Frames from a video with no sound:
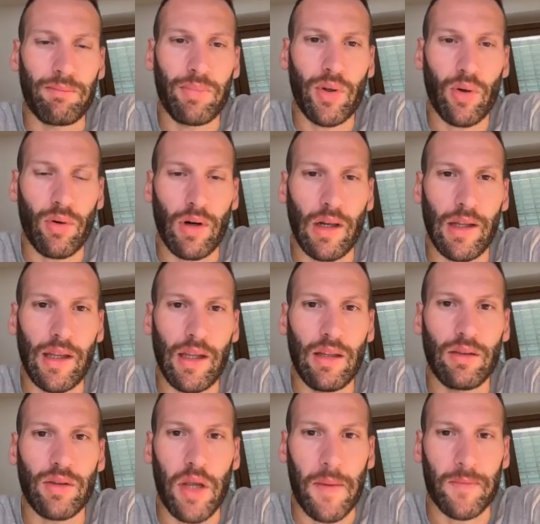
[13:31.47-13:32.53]
purely
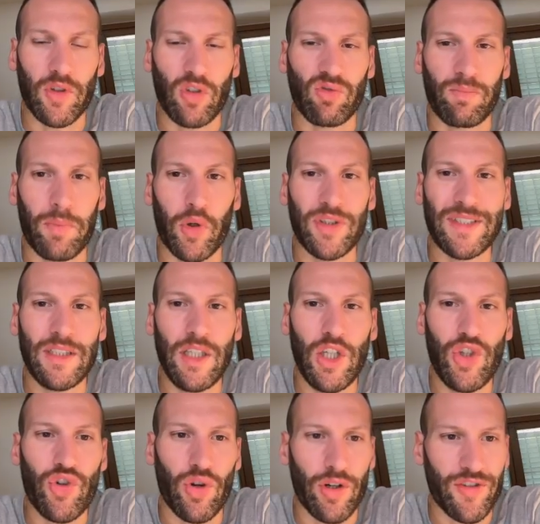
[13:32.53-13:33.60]
in terms of
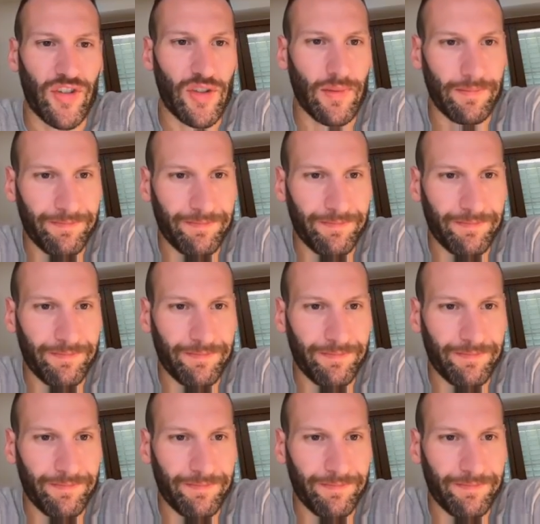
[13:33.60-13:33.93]
procedures.